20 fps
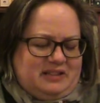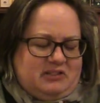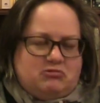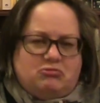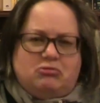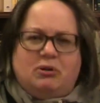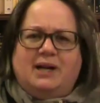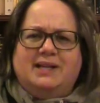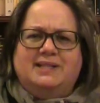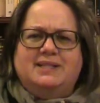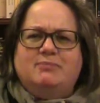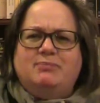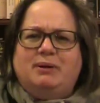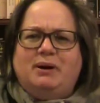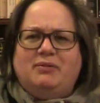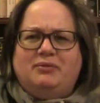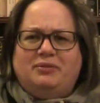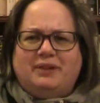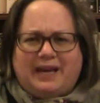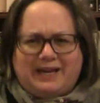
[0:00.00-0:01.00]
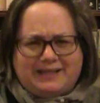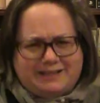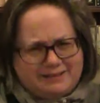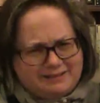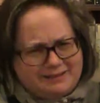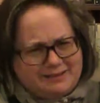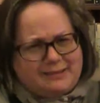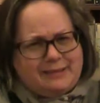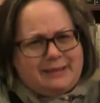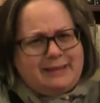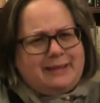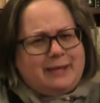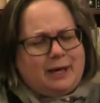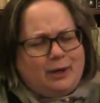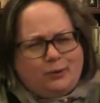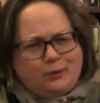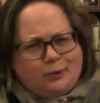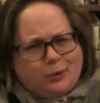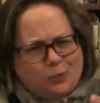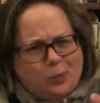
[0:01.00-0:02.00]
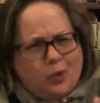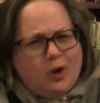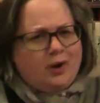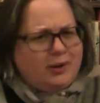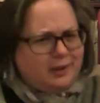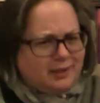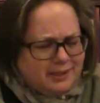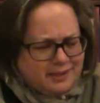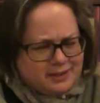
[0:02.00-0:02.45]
rise above that and seek out the work?